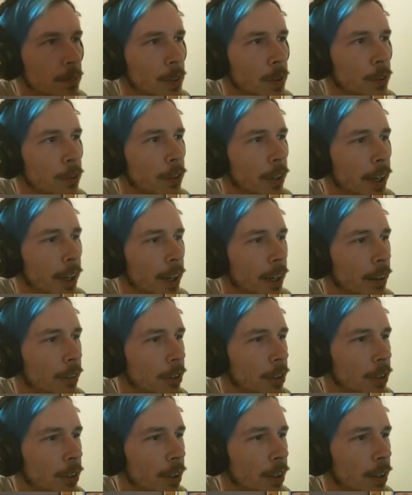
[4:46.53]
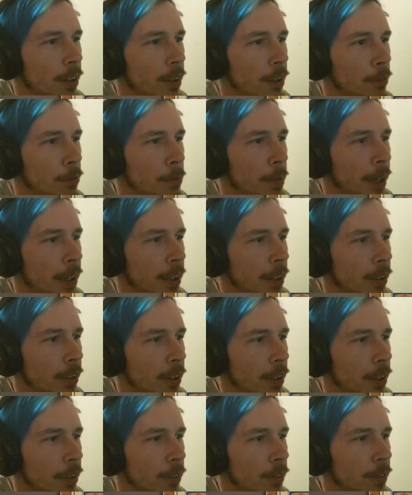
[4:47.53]
Which I have a ton of back here
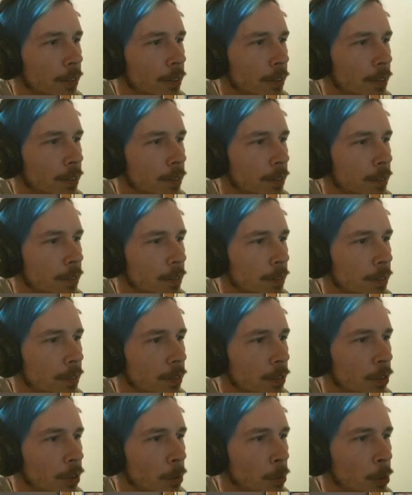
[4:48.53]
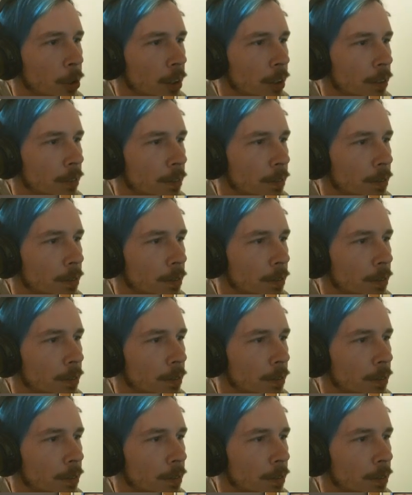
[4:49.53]
now. Somewhere.